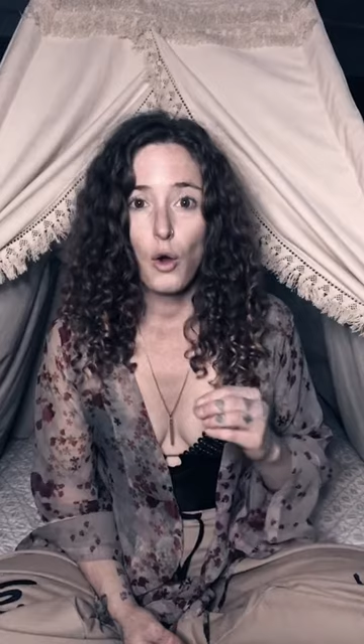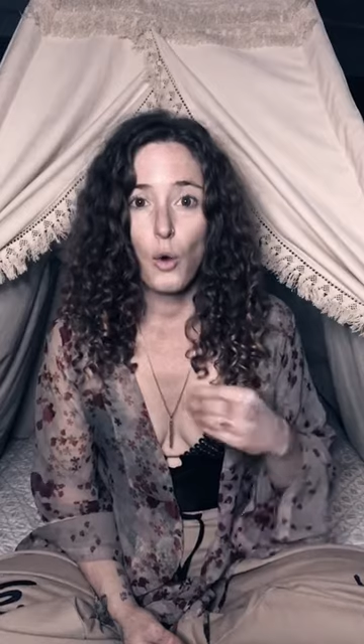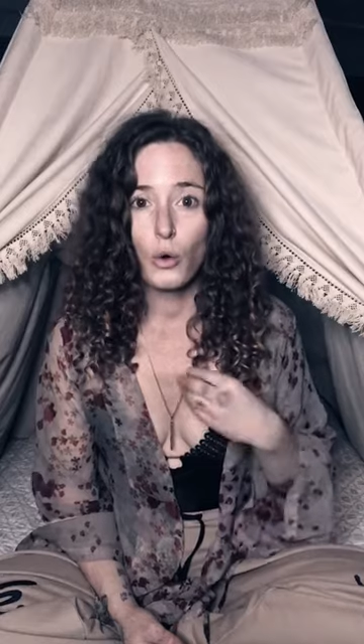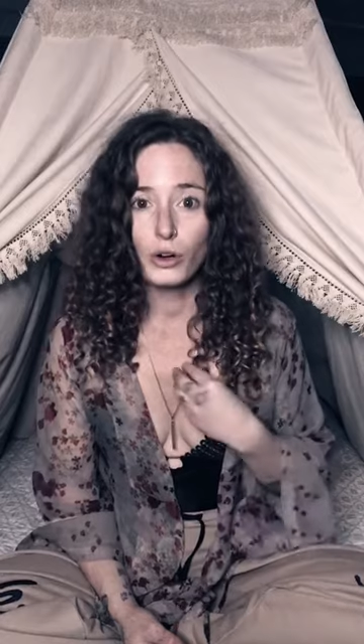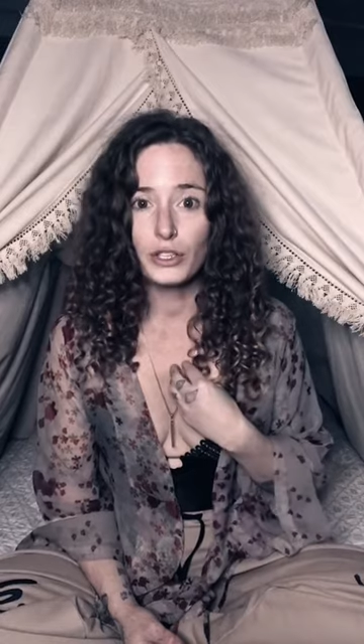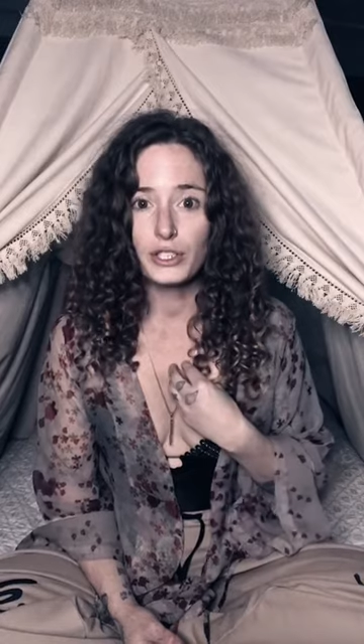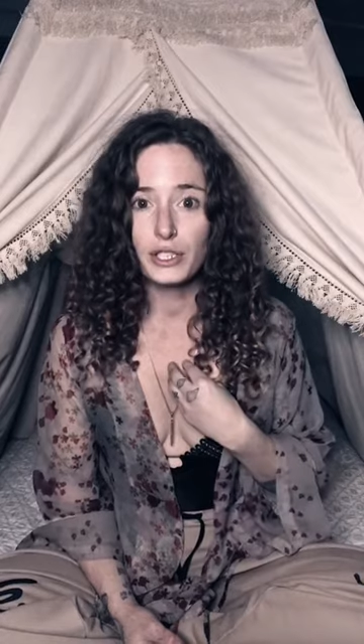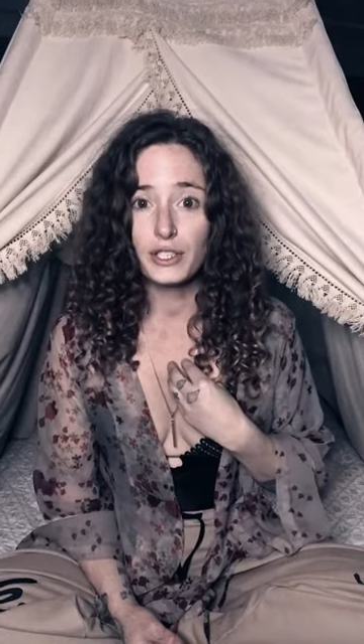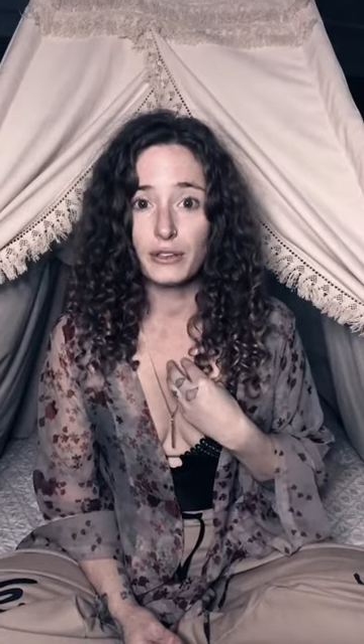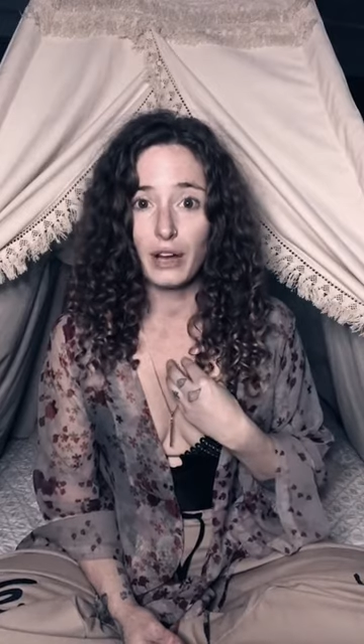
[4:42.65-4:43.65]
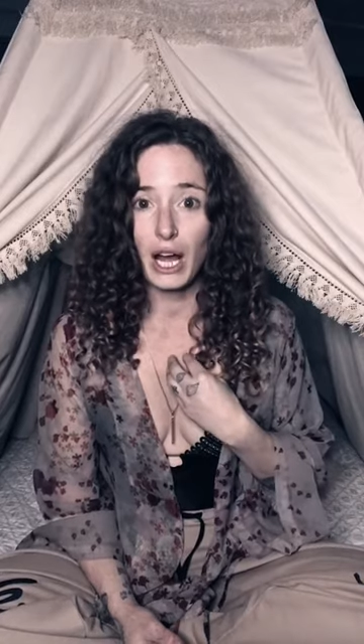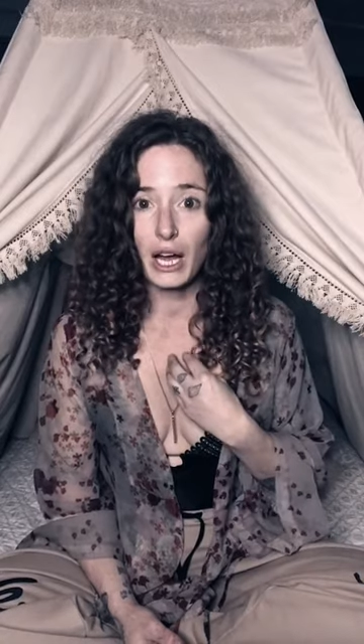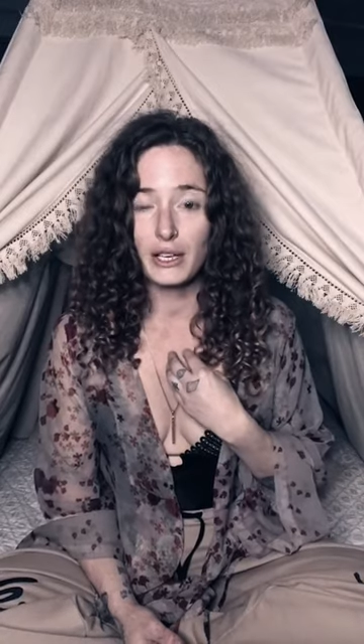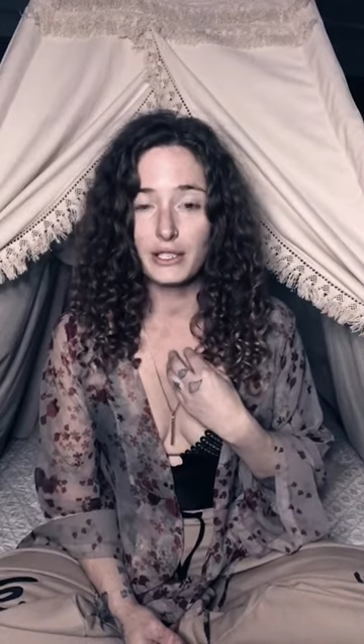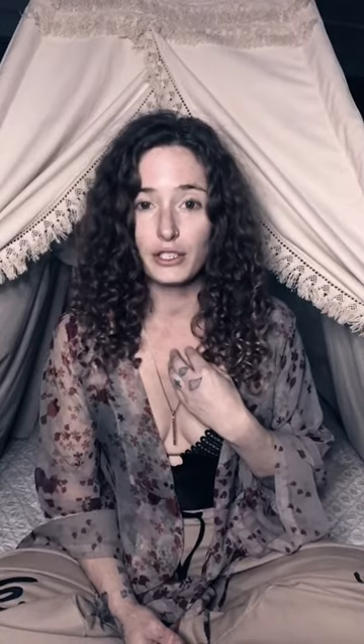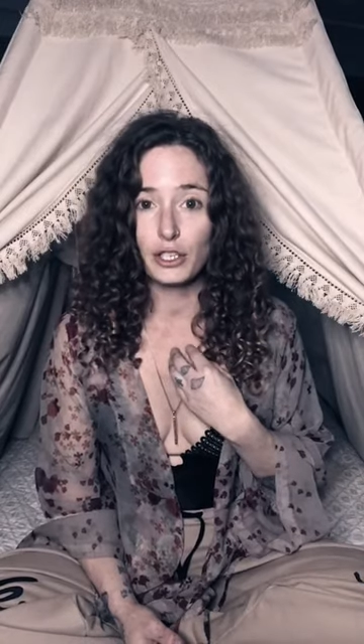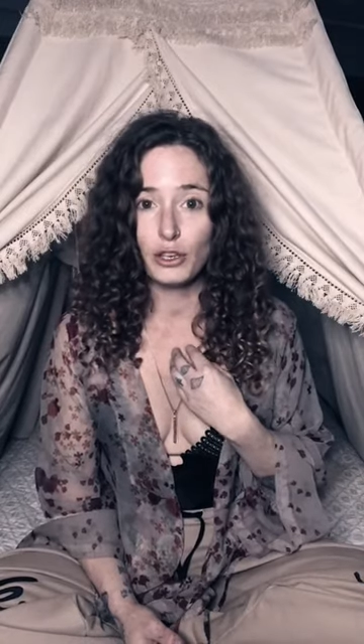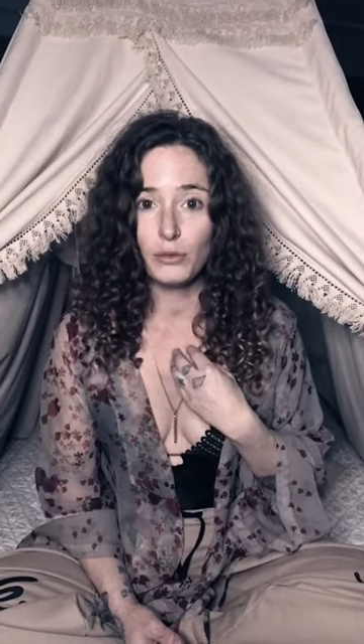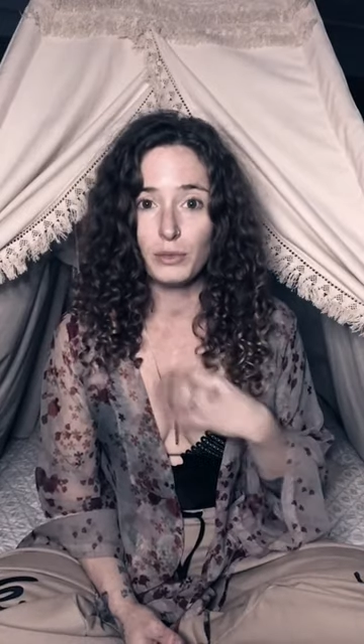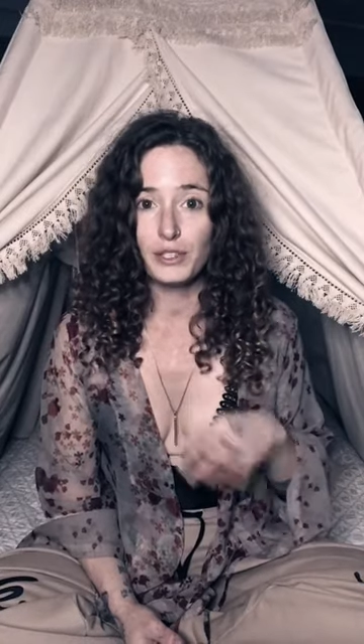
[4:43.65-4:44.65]
origins of us as
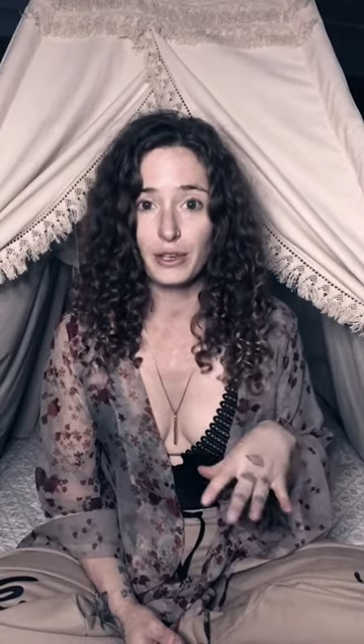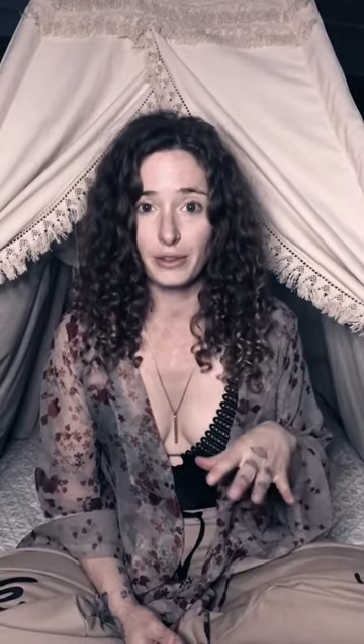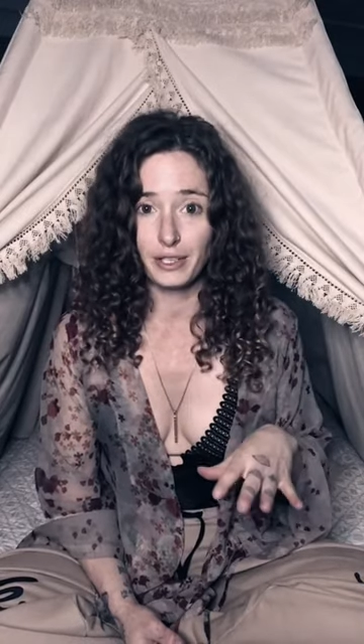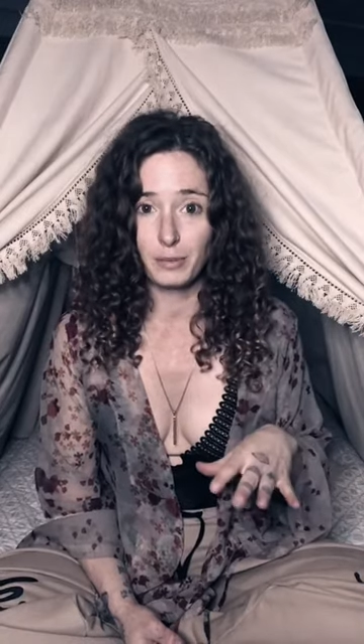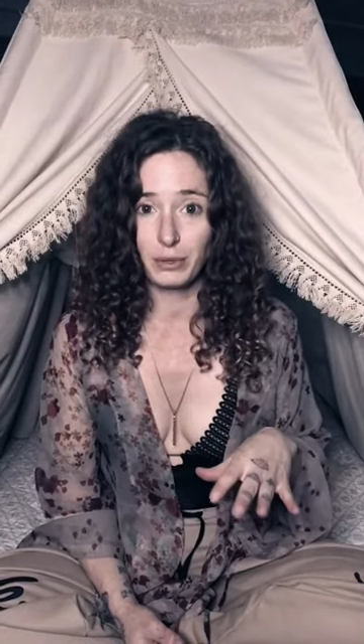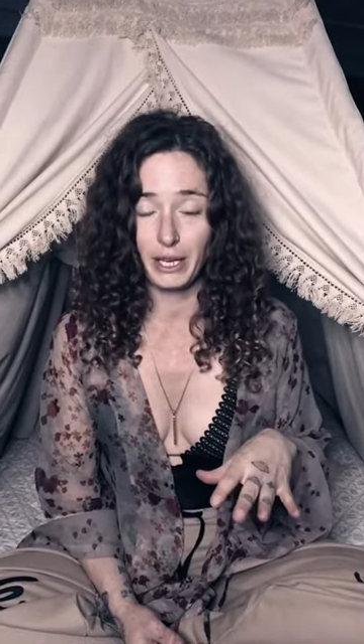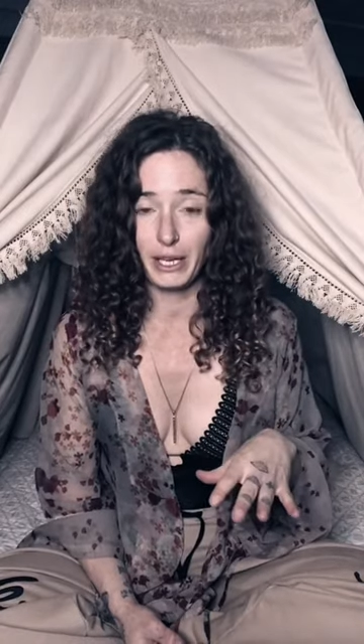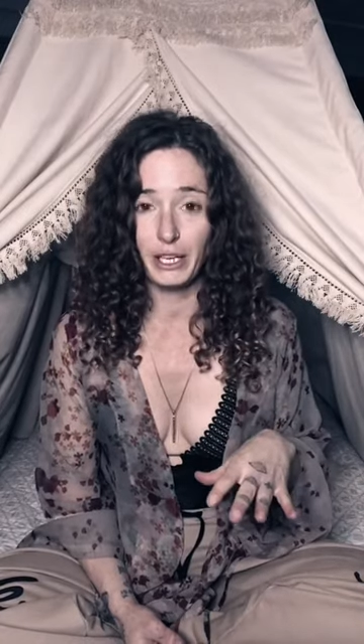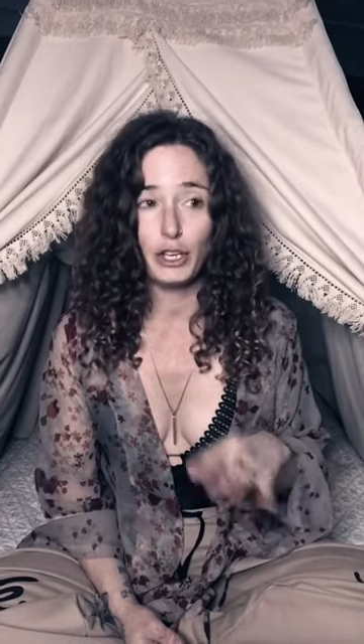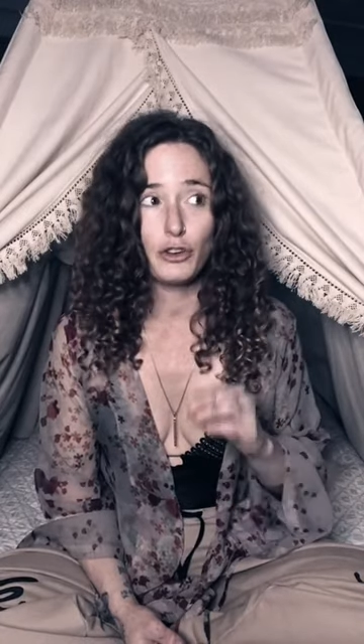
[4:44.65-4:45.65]
humans on this planet.